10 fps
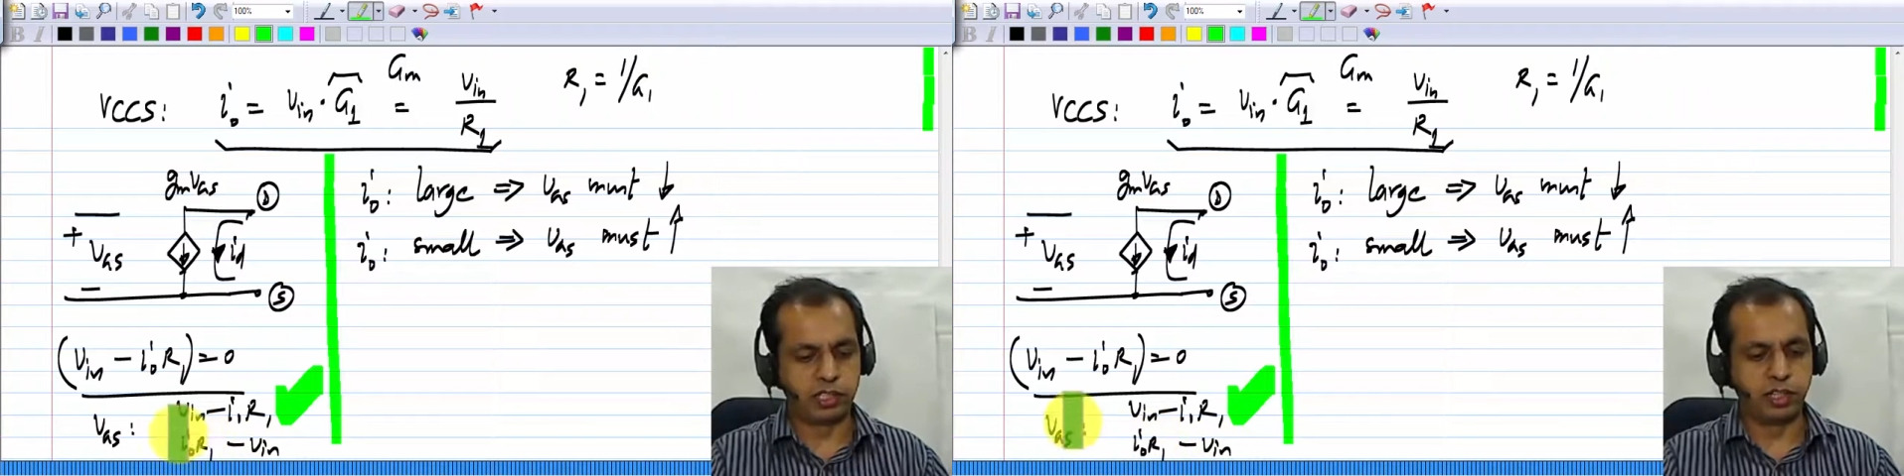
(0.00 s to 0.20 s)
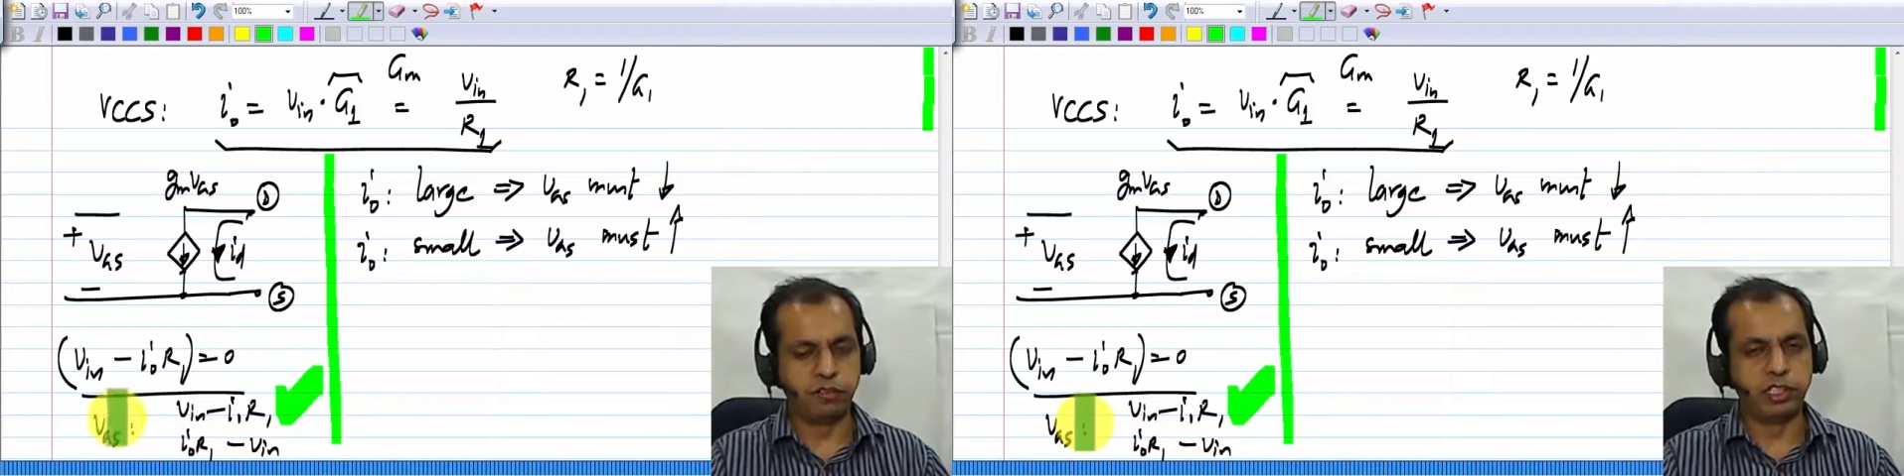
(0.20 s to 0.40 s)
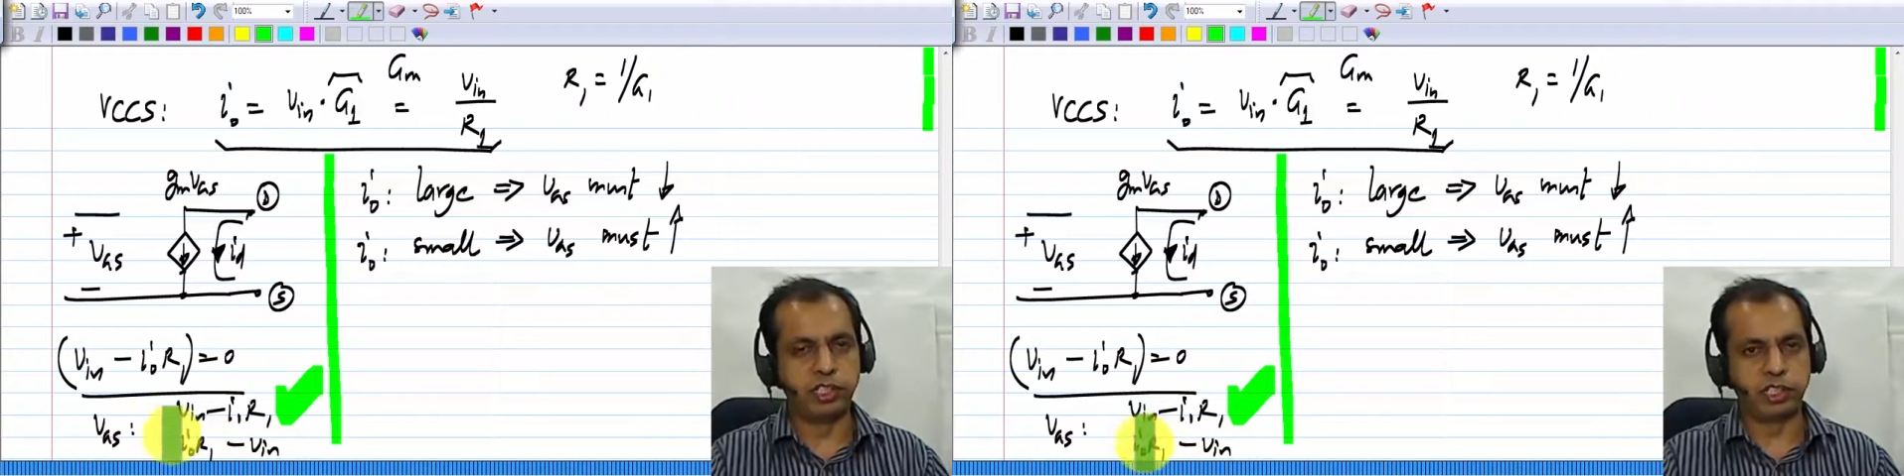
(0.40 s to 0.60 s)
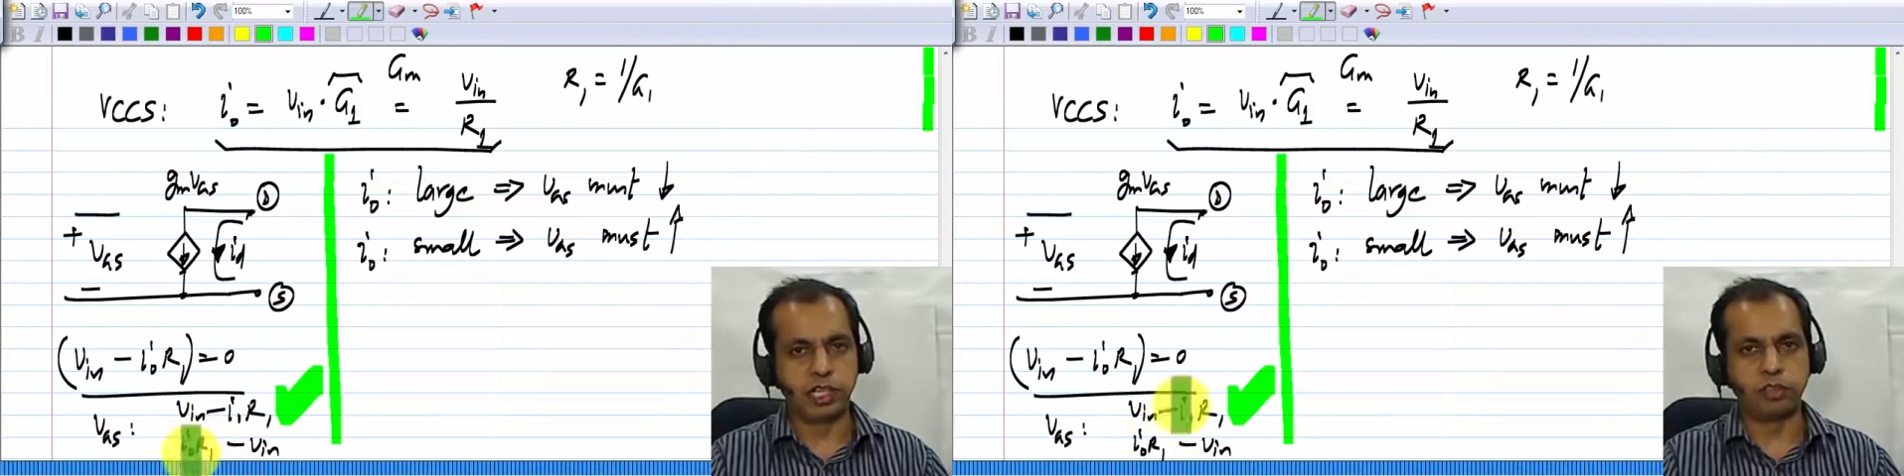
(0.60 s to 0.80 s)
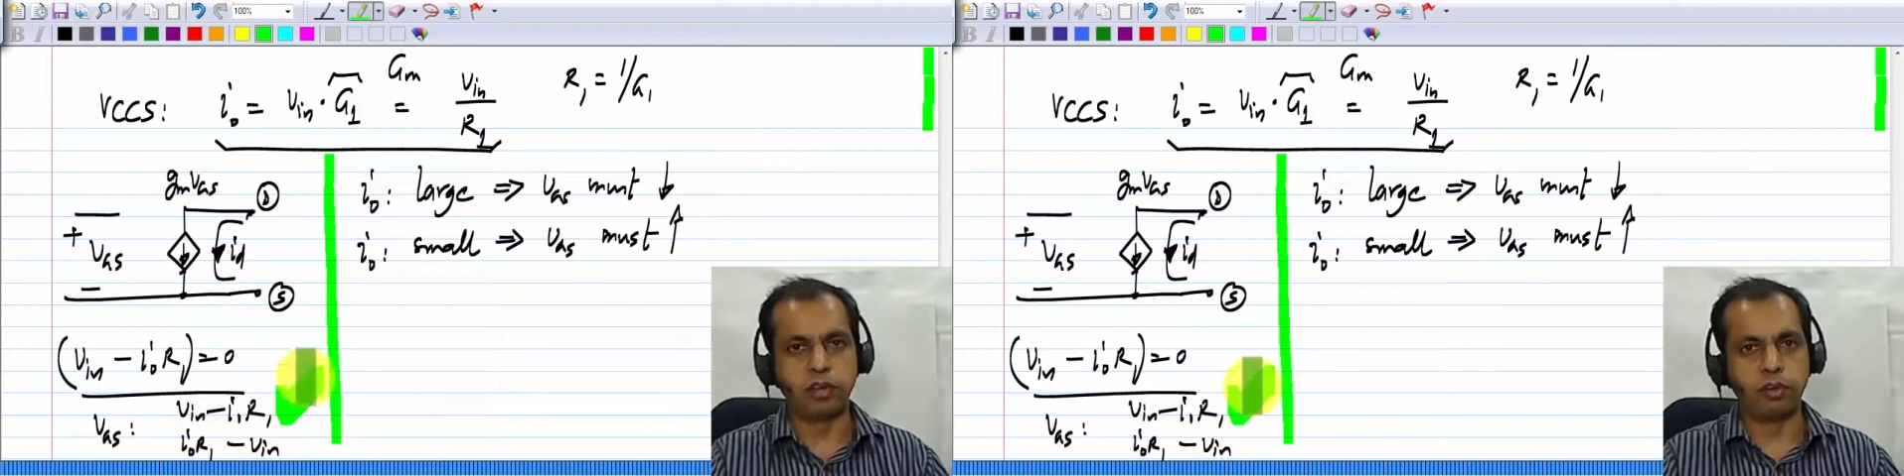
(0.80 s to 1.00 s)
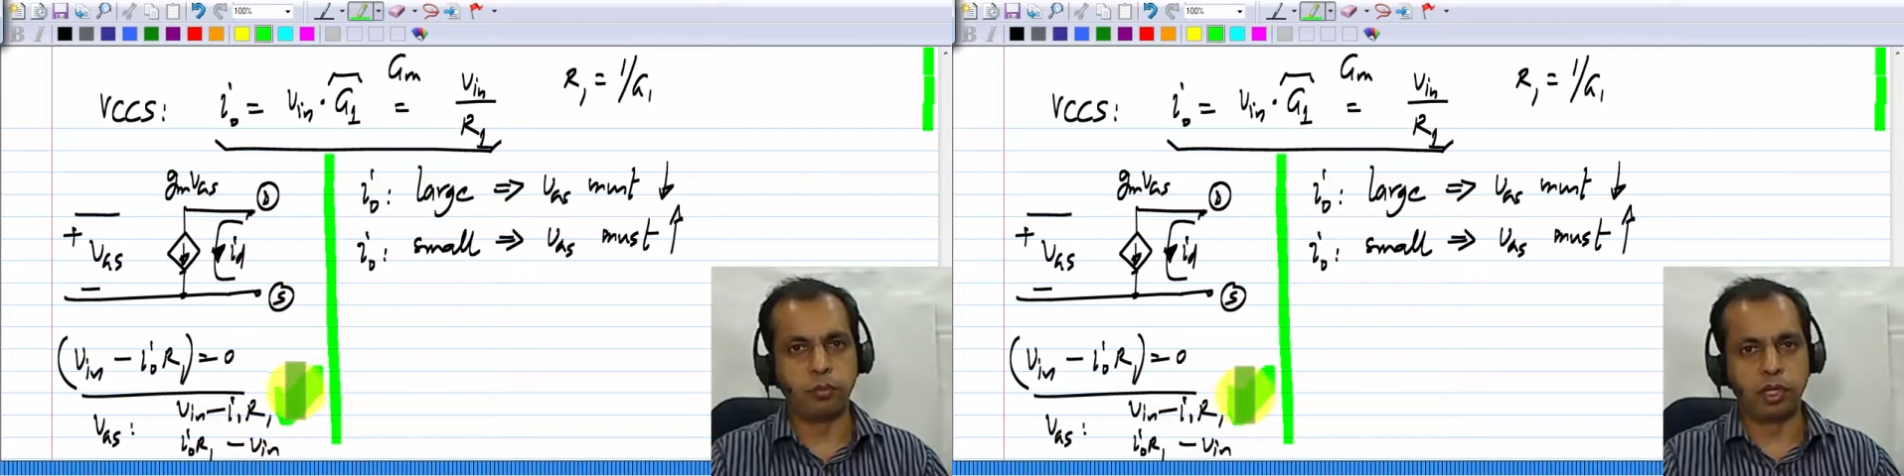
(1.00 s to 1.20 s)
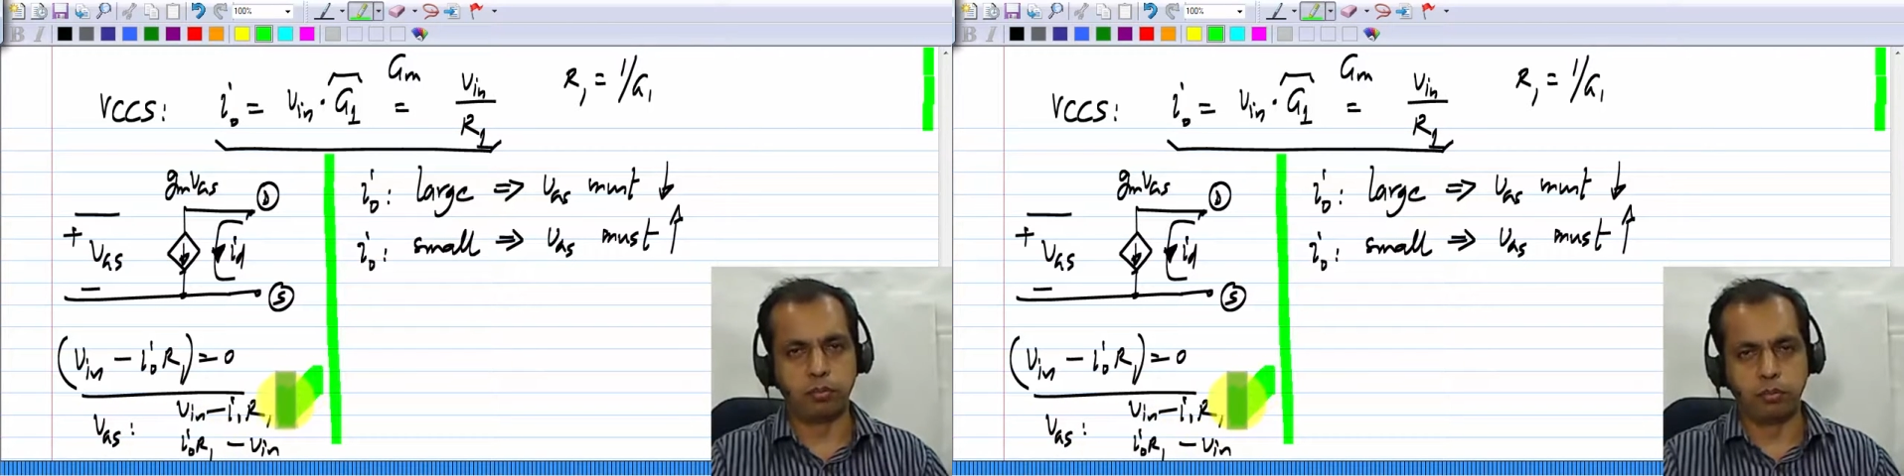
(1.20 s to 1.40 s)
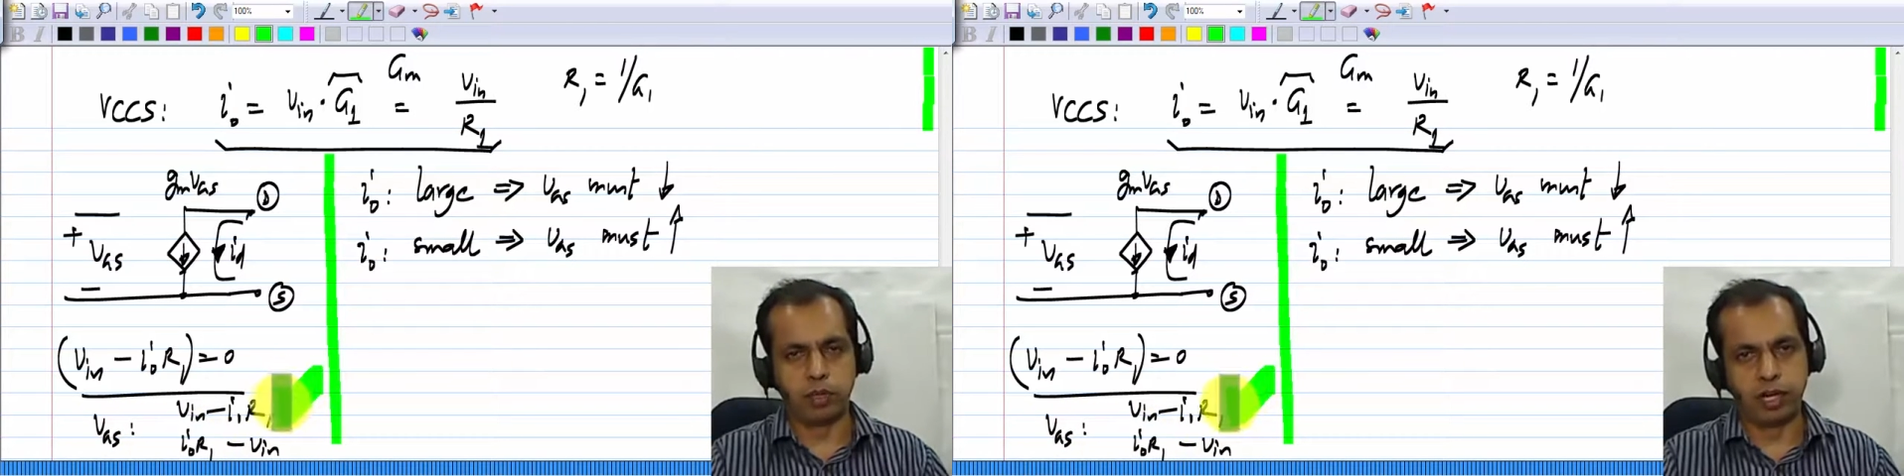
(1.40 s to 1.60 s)
then VGS actually will
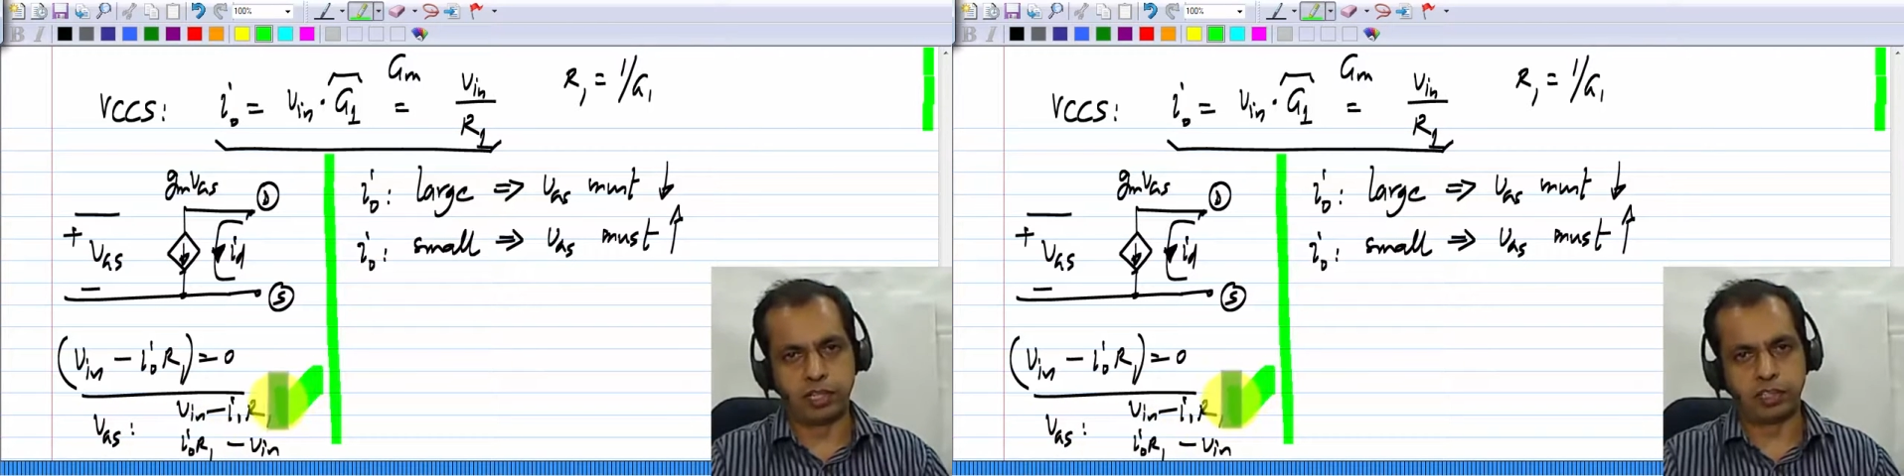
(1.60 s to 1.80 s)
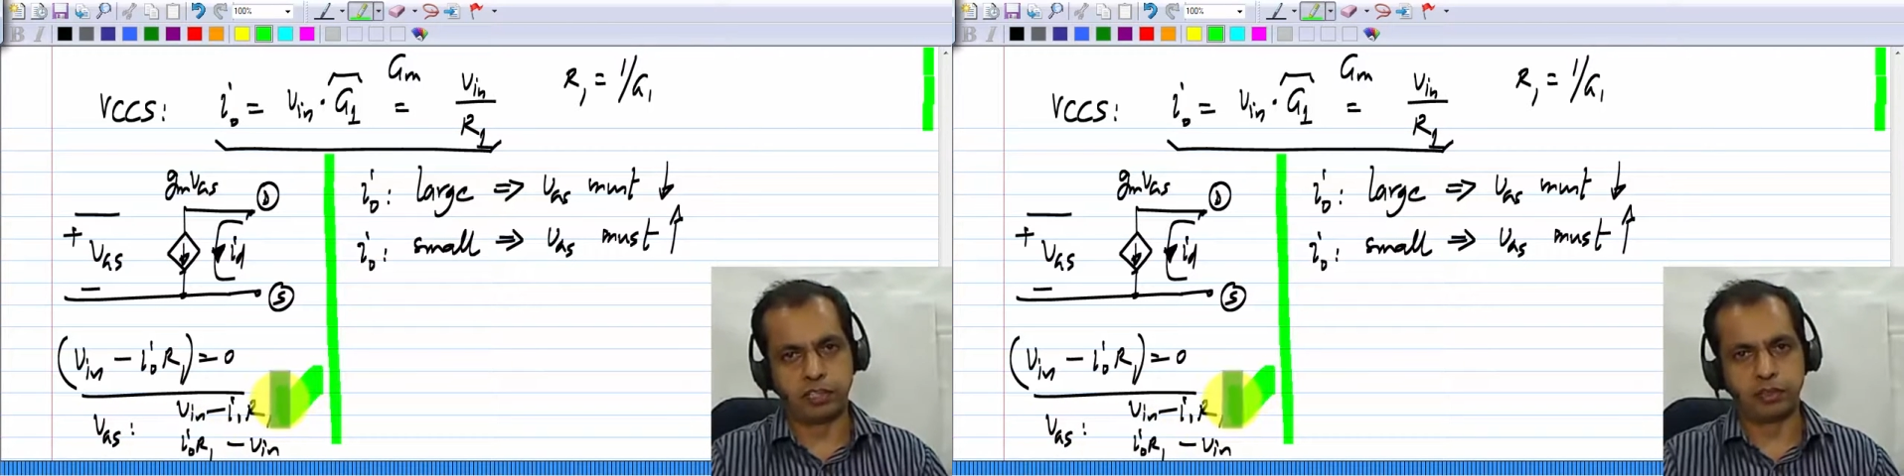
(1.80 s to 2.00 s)
become larger.